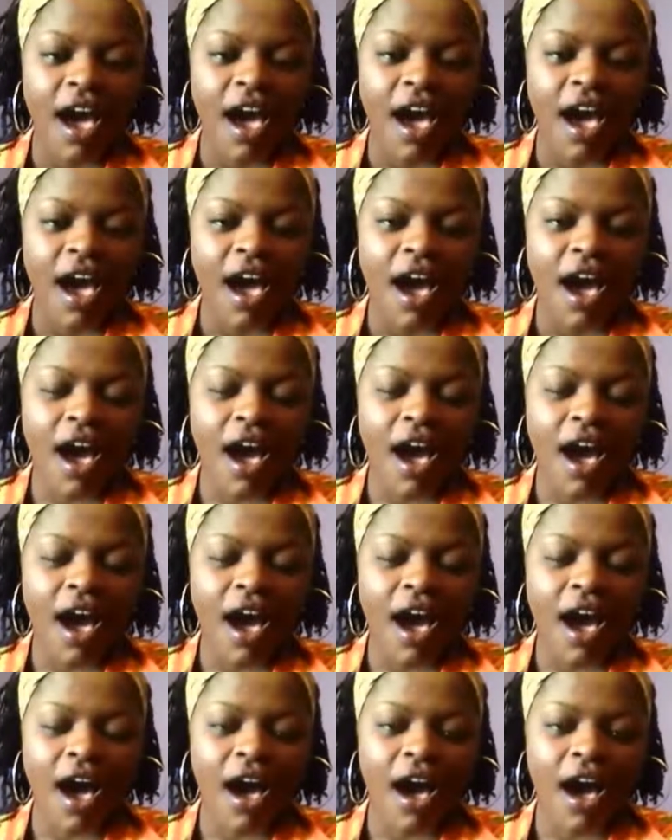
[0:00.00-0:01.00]
people think
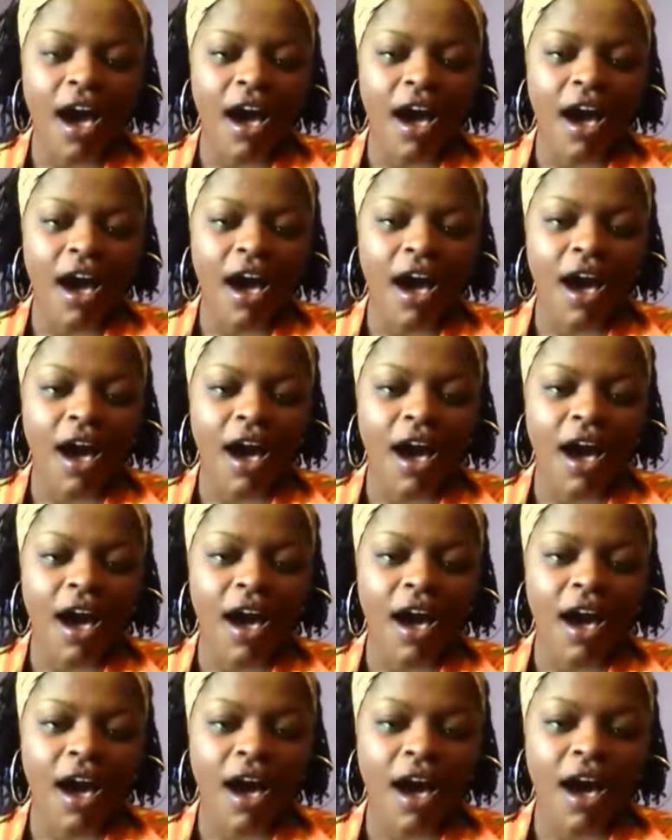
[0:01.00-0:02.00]
of things
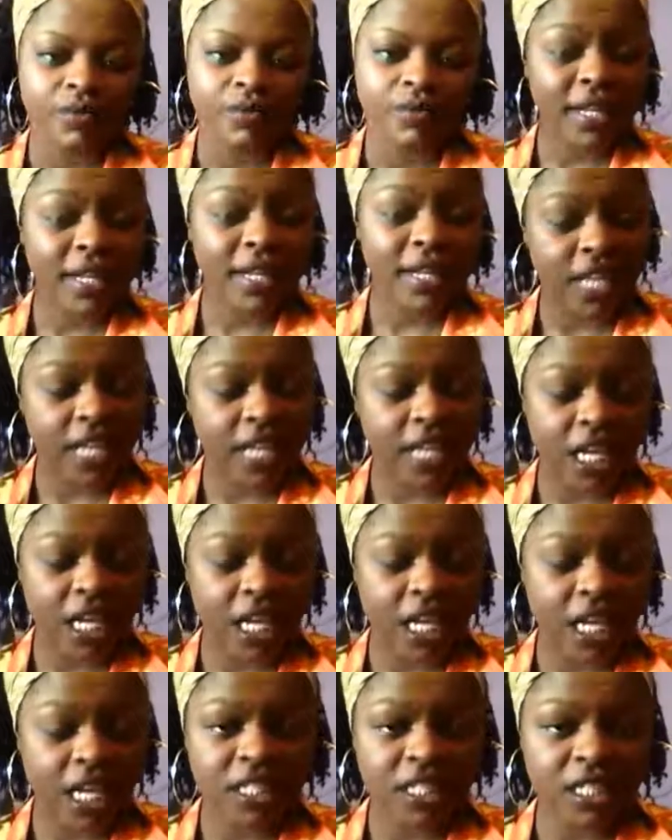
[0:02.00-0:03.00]
on different
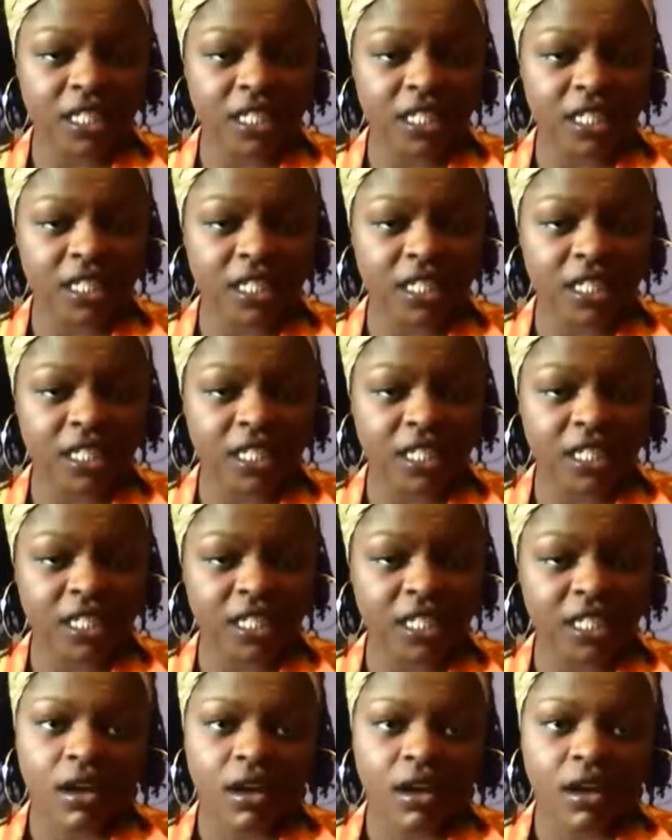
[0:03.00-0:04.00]
levels.
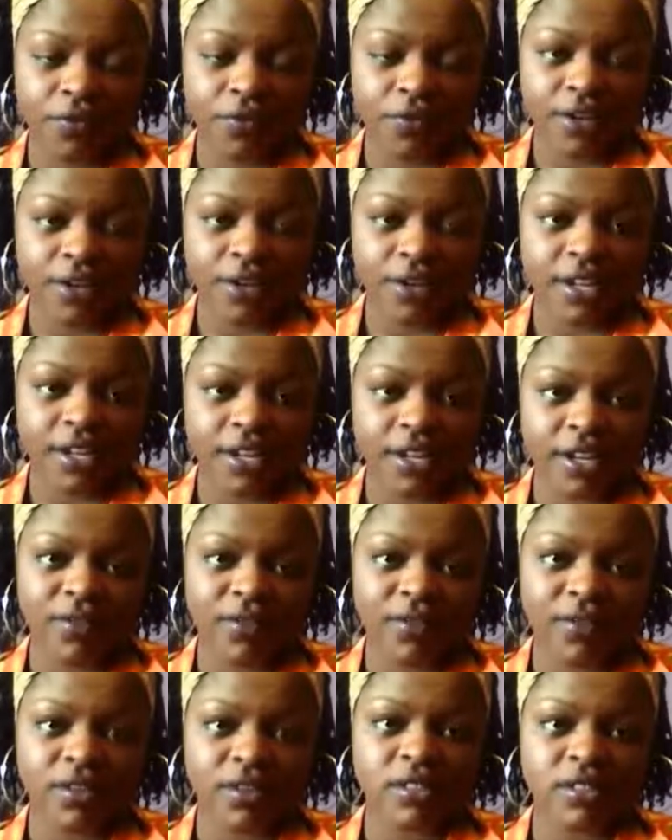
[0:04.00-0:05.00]
People think of negative
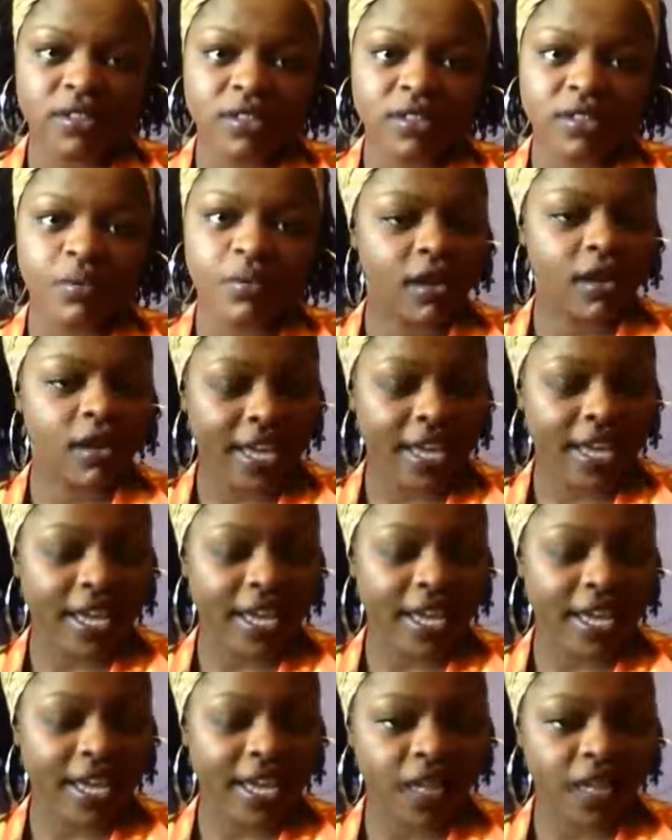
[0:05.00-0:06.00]
things, people think of
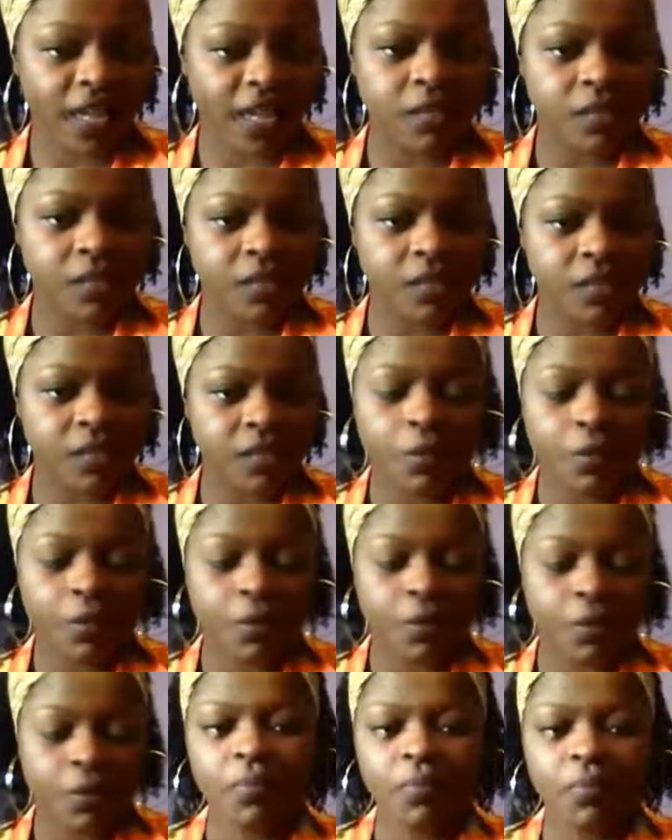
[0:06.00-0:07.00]
positive
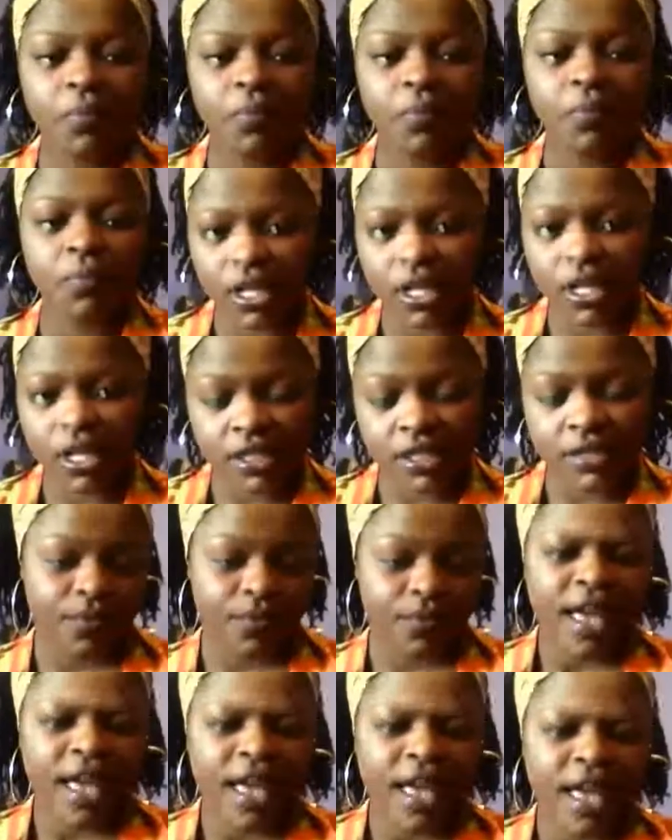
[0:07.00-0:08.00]
things.
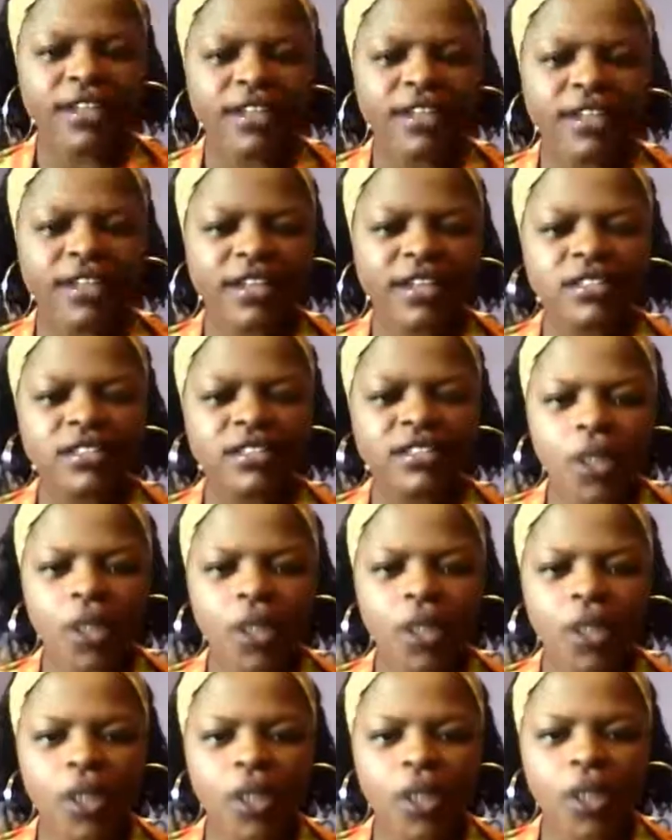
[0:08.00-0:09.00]
So I think
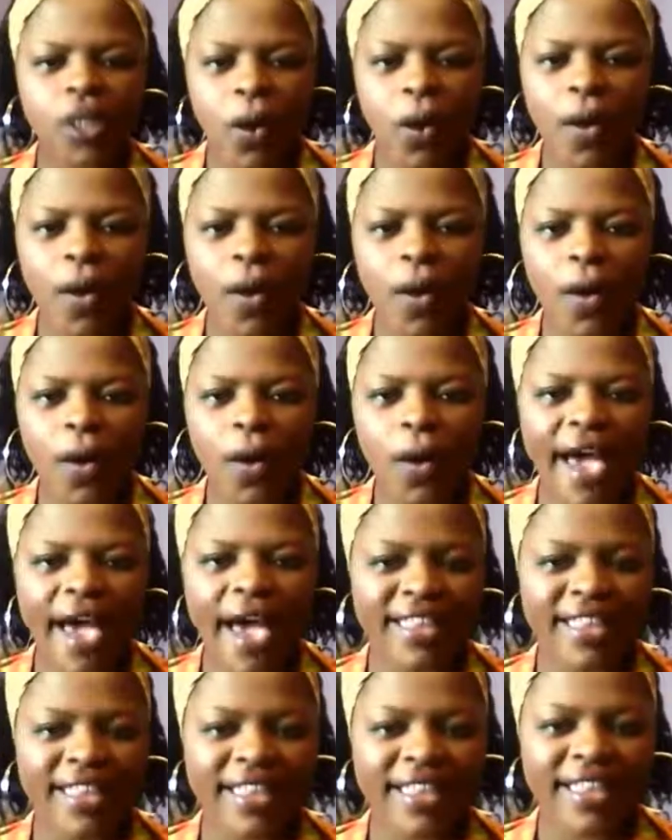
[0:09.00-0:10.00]
that
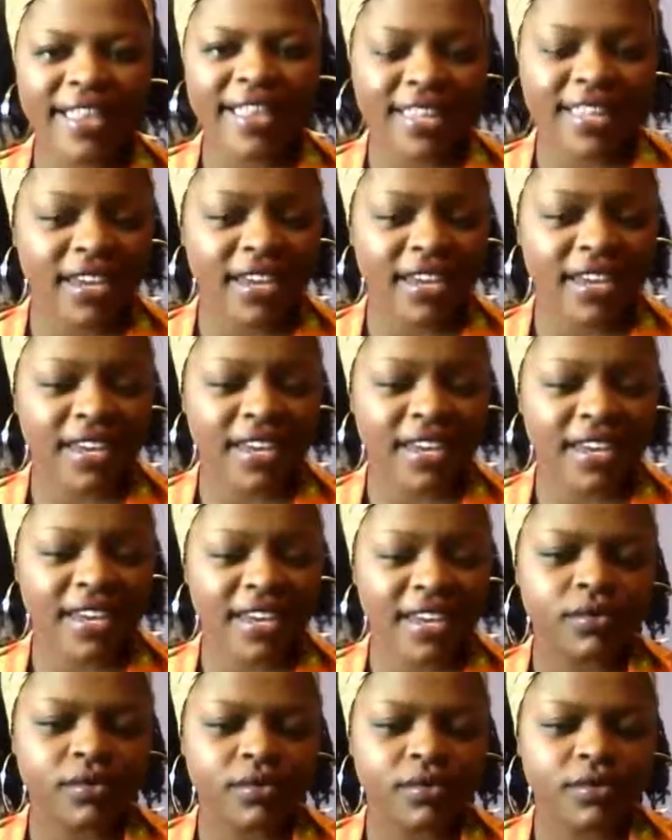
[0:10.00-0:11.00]
everybody should
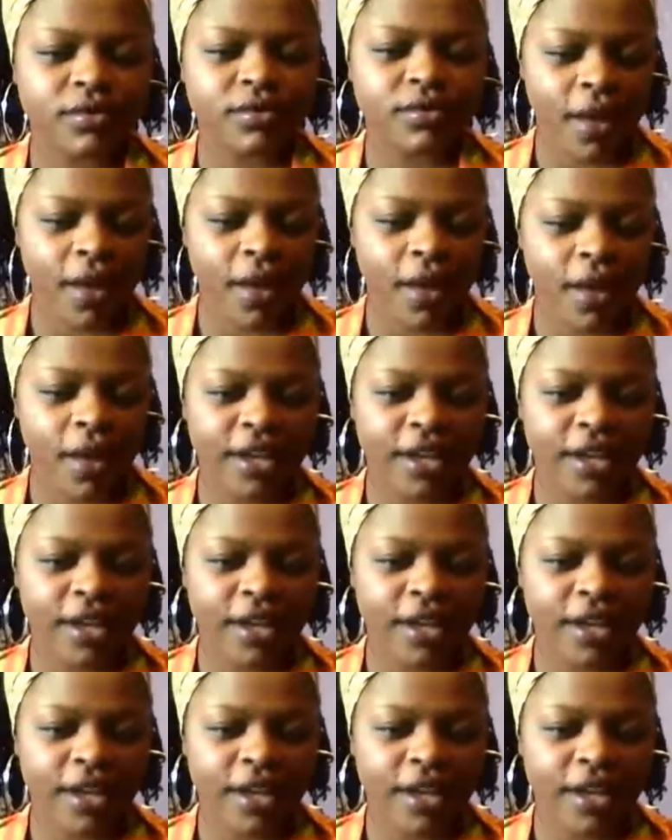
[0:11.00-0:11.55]
know